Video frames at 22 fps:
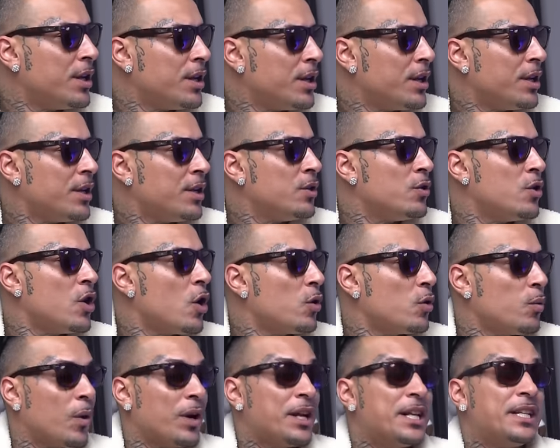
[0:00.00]
You yeah. know,
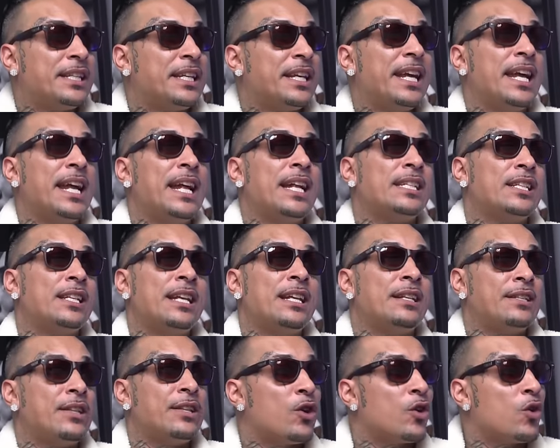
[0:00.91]
where these kids,
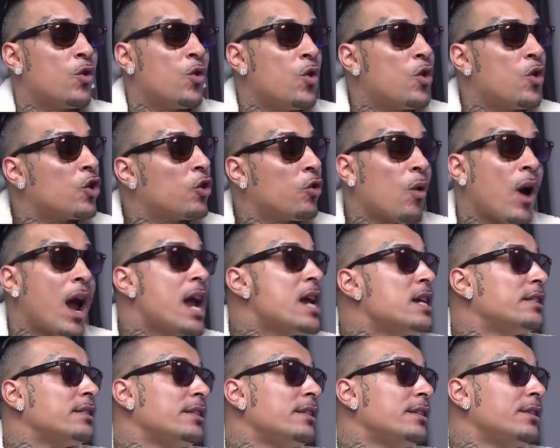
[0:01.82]
they're going
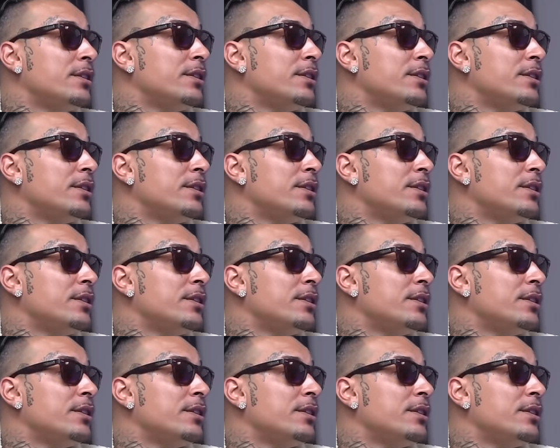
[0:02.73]
crazy.